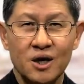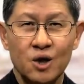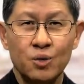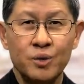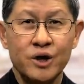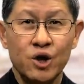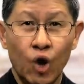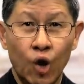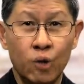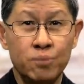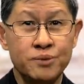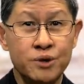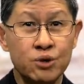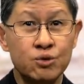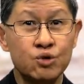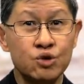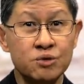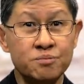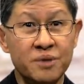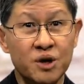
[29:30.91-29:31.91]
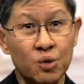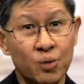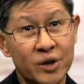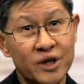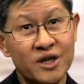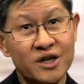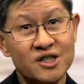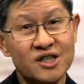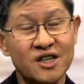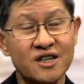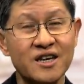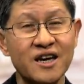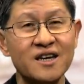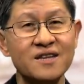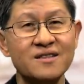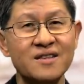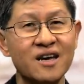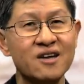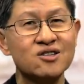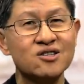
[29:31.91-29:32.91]
We hope you could be with us
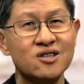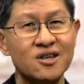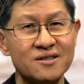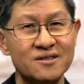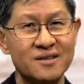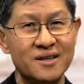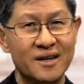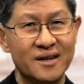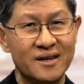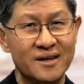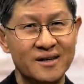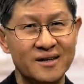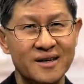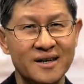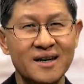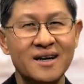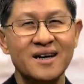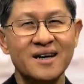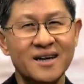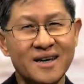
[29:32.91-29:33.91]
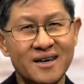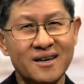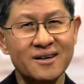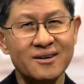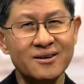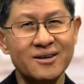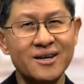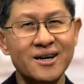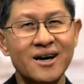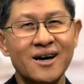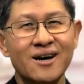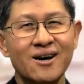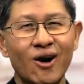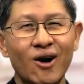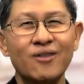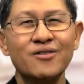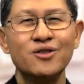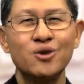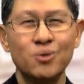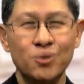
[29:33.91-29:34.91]
again next Sunday here
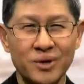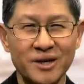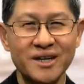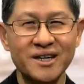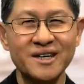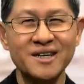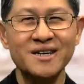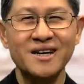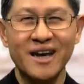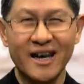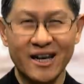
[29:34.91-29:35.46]
on The Word